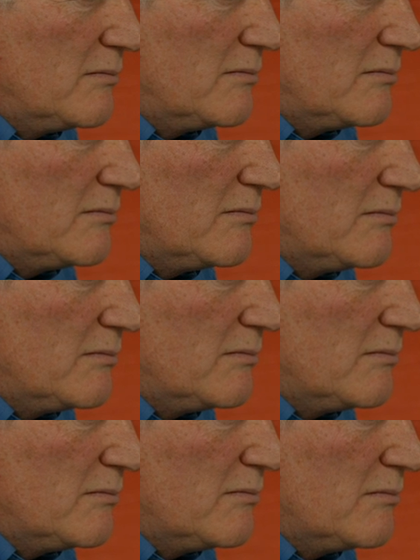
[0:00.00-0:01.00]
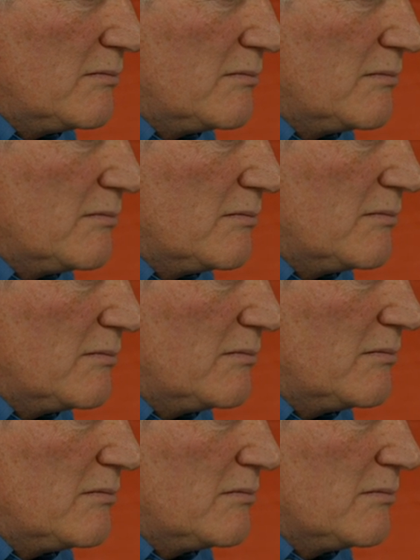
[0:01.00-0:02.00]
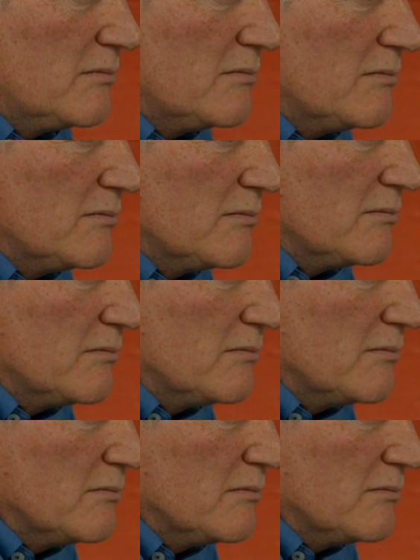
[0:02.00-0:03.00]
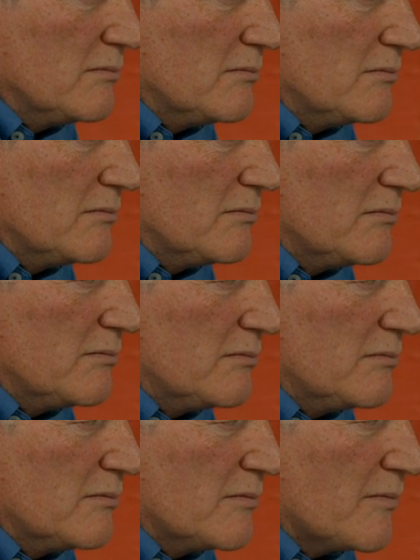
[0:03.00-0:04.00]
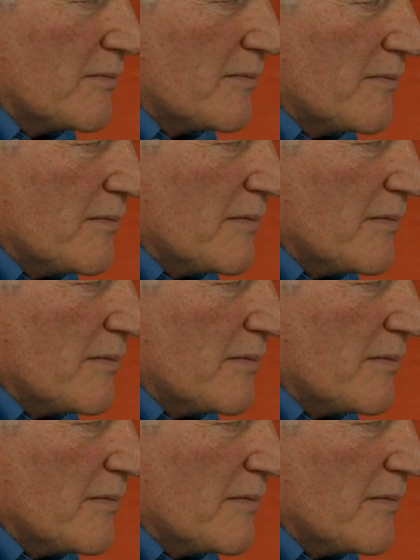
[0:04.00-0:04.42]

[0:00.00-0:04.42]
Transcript: (silence)